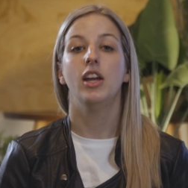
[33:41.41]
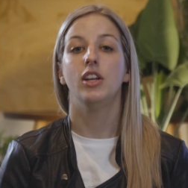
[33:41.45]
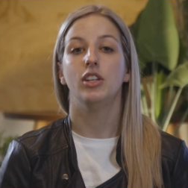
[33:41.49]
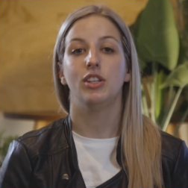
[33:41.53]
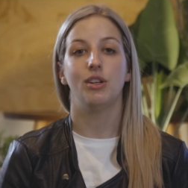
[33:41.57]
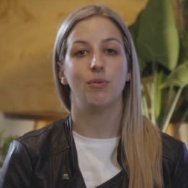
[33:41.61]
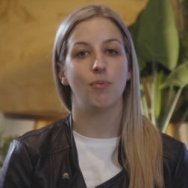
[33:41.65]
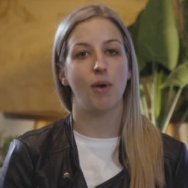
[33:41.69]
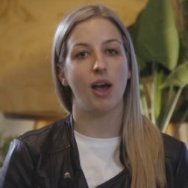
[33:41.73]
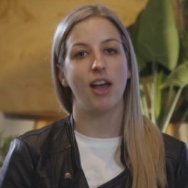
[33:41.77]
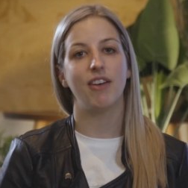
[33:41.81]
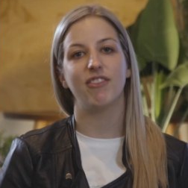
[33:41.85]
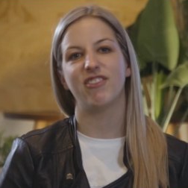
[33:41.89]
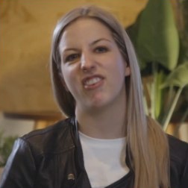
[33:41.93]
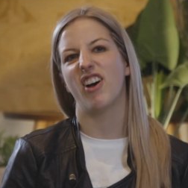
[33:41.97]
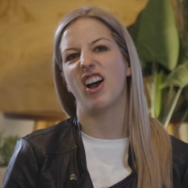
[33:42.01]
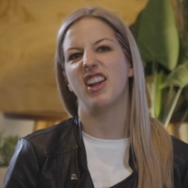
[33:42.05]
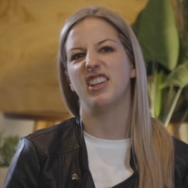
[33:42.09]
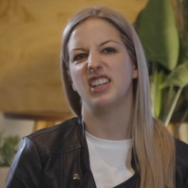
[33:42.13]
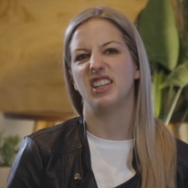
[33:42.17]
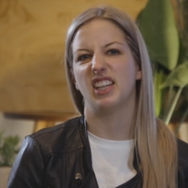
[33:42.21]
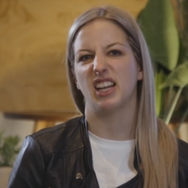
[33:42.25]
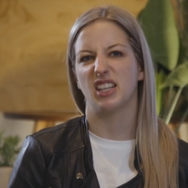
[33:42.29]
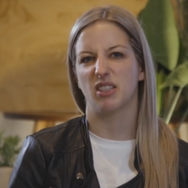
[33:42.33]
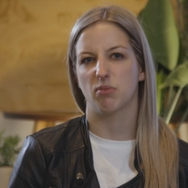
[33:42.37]
you might
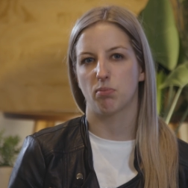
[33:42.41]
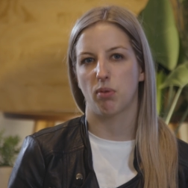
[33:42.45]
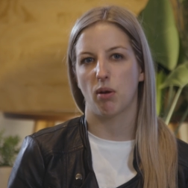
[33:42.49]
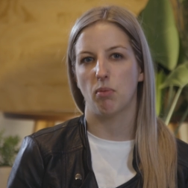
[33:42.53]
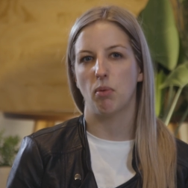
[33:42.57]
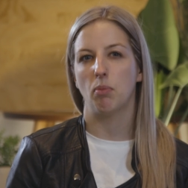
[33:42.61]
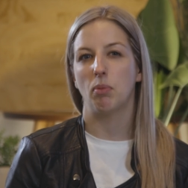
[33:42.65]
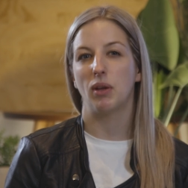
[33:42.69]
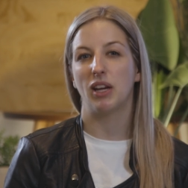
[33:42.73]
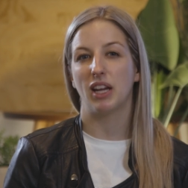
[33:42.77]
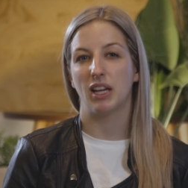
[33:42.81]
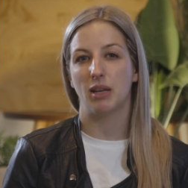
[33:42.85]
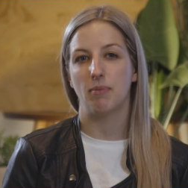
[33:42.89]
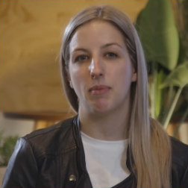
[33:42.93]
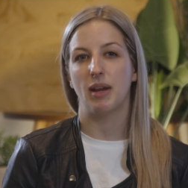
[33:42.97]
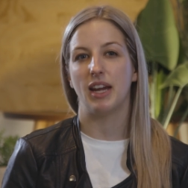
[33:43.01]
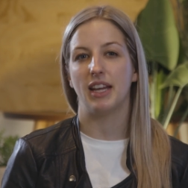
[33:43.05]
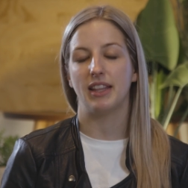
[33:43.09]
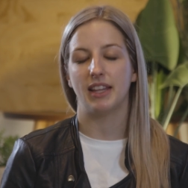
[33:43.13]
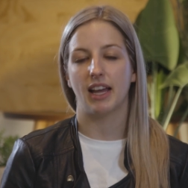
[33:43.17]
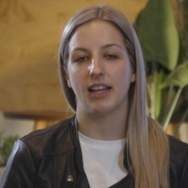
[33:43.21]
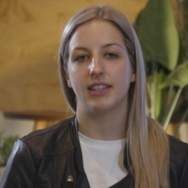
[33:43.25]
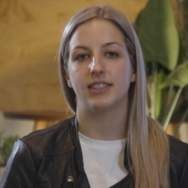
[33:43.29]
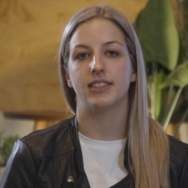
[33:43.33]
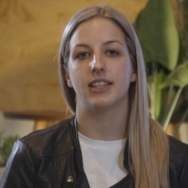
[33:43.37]
find that that's probably going to be in
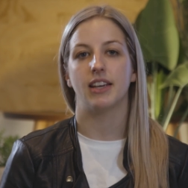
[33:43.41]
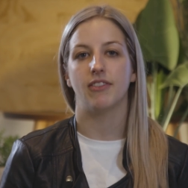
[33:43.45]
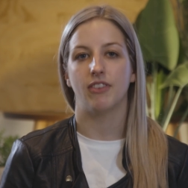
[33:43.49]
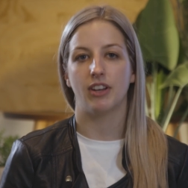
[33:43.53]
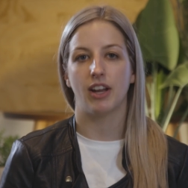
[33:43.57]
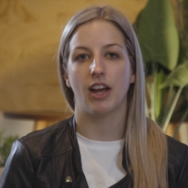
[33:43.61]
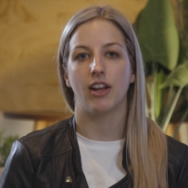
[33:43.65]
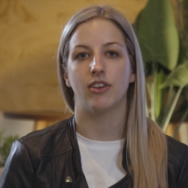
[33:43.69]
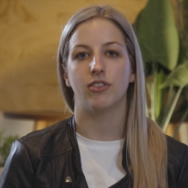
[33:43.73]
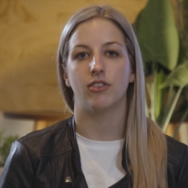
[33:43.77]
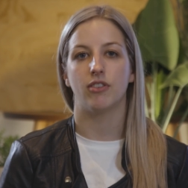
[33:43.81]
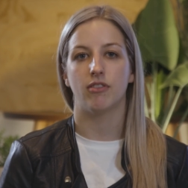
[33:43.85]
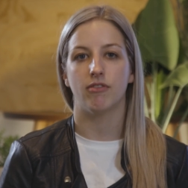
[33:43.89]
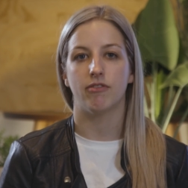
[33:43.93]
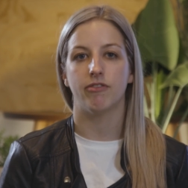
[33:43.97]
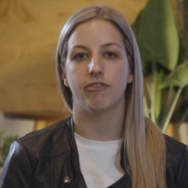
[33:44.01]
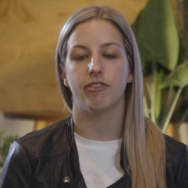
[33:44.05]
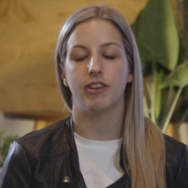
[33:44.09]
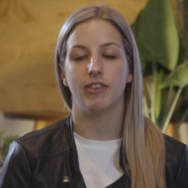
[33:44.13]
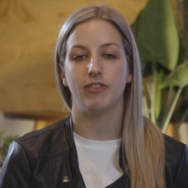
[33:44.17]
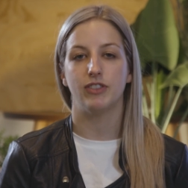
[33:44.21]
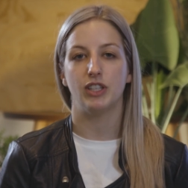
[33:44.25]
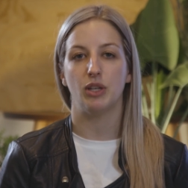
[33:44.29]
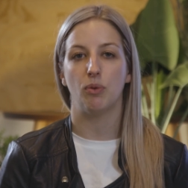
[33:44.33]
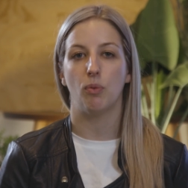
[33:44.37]
that
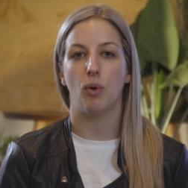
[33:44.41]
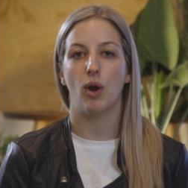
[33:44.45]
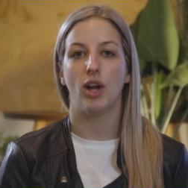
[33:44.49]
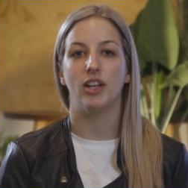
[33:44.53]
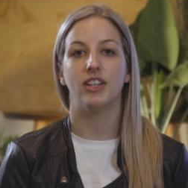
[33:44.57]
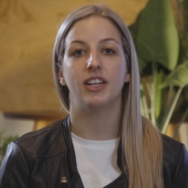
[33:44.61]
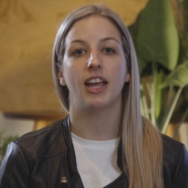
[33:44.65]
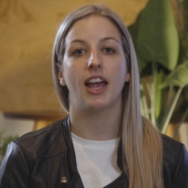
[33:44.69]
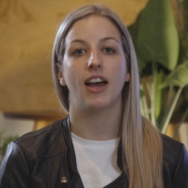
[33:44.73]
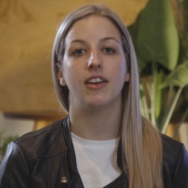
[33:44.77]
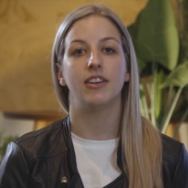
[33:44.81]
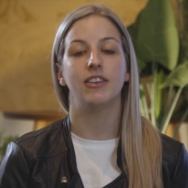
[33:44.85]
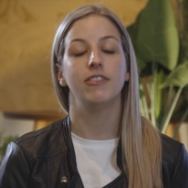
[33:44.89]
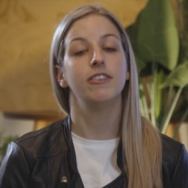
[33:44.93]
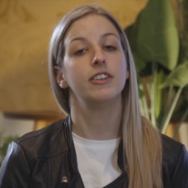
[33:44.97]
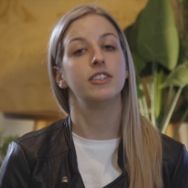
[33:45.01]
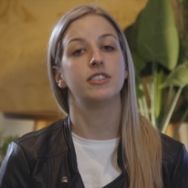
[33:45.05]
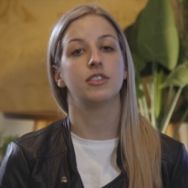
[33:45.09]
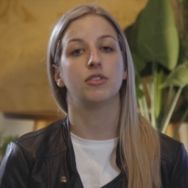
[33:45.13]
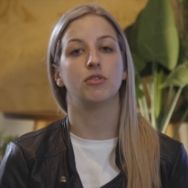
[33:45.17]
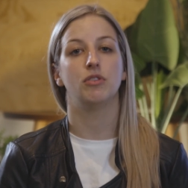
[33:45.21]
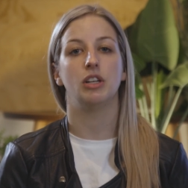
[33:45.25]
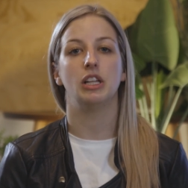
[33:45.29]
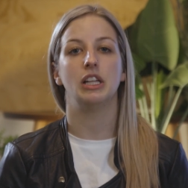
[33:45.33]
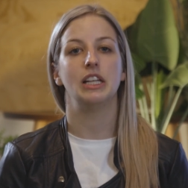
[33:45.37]
750 word count if it's
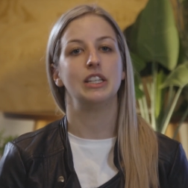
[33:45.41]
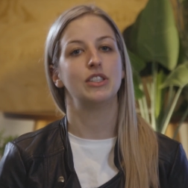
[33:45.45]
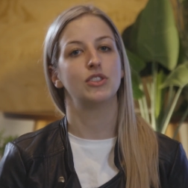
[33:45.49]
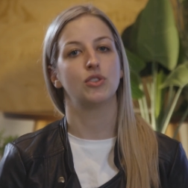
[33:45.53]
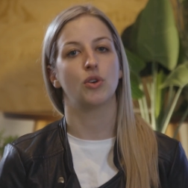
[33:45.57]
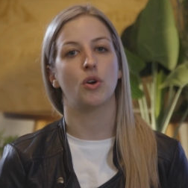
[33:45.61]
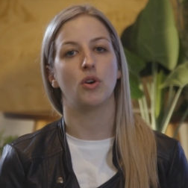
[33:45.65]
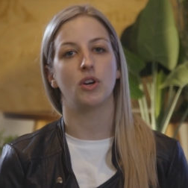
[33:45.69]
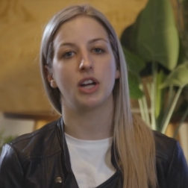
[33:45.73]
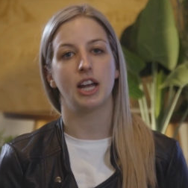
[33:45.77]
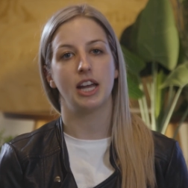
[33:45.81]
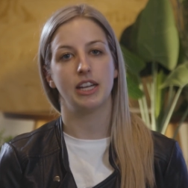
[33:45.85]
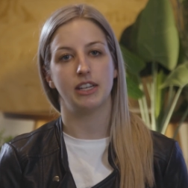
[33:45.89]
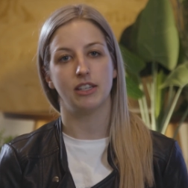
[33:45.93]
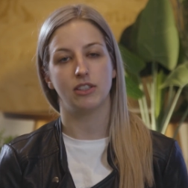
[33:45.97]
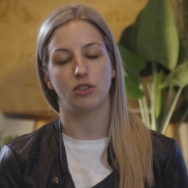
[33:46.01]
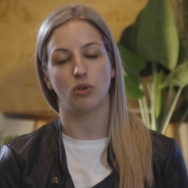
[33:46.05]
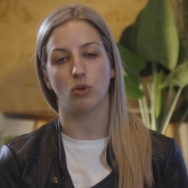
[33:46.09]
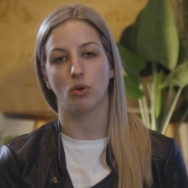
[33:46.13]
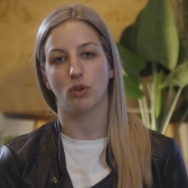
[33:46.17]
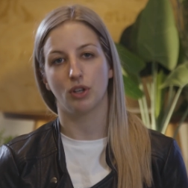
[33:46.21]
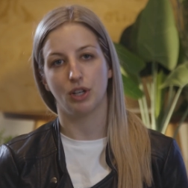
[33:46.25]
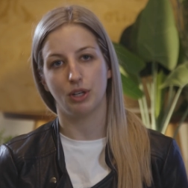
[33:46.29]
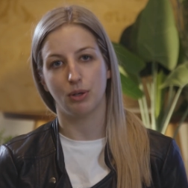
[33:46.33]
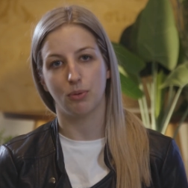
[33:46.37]
a really strong
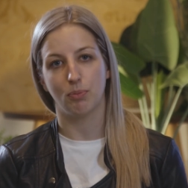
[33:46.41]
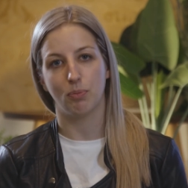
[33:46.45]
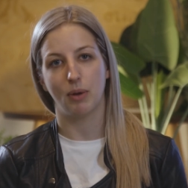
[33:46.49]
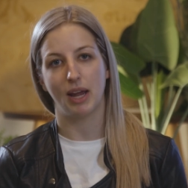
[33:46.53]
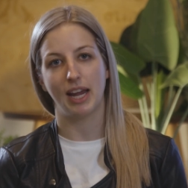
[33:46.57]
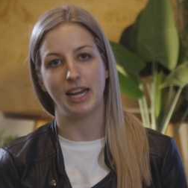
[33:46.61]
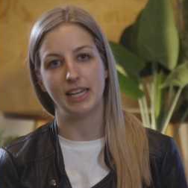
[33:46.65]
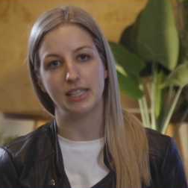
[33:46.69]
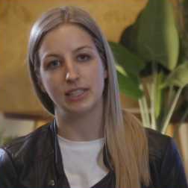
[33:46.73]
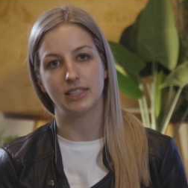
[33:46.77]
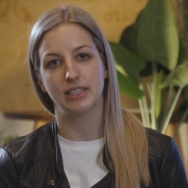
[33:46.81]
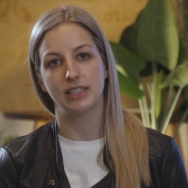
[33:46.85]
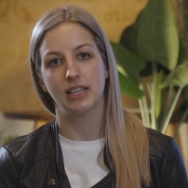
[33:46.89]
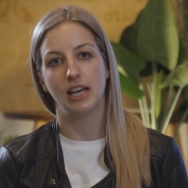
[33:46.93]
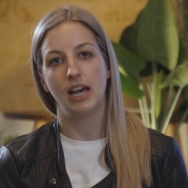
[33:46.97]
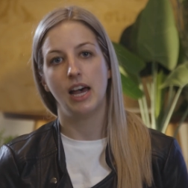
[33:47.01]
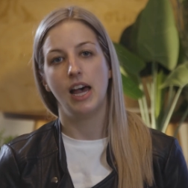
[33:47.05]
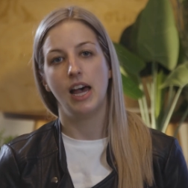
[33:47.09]
editorial piece.